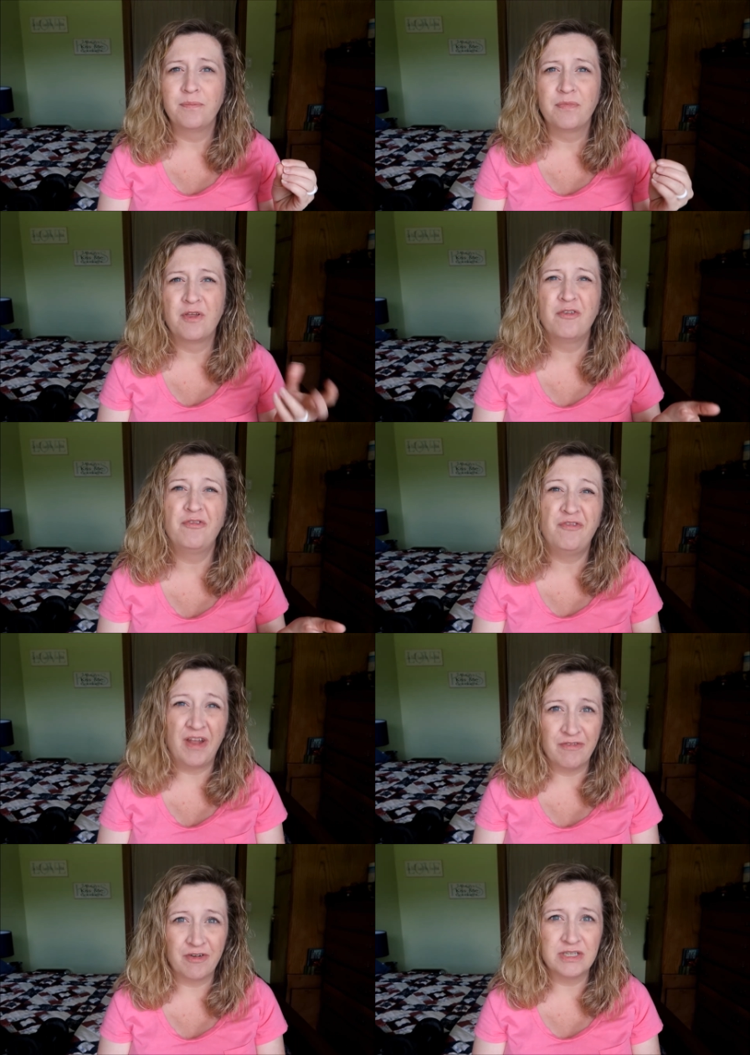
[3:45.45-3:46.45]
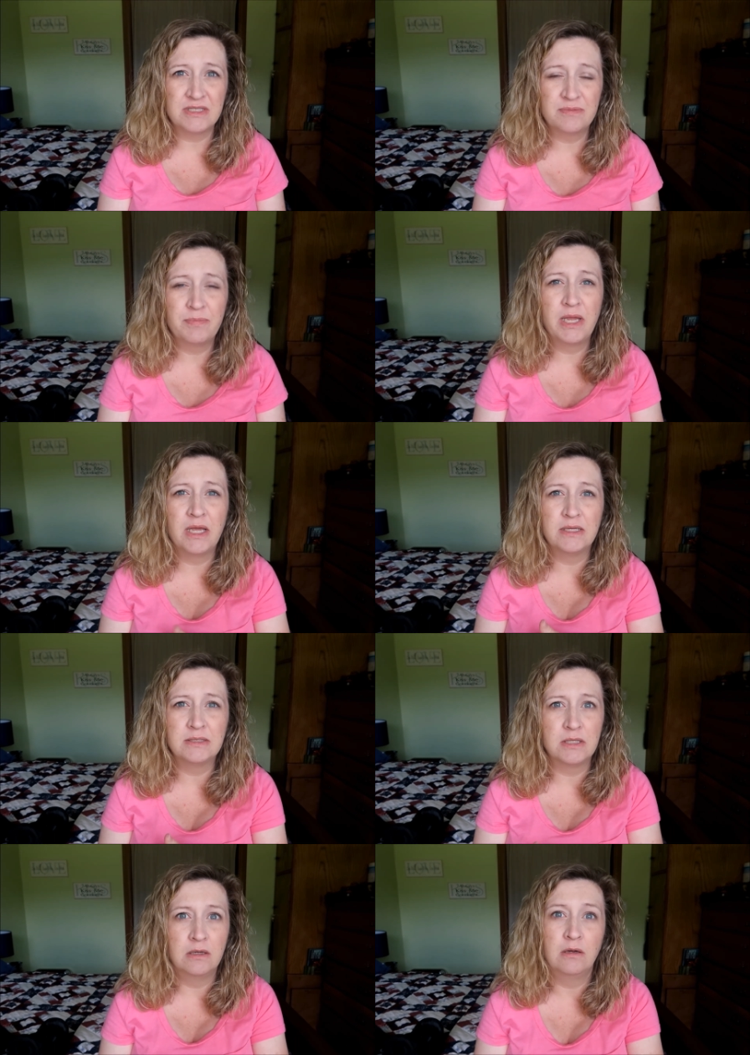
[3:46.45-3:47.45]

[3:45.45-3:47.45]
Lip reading: Their favorites, because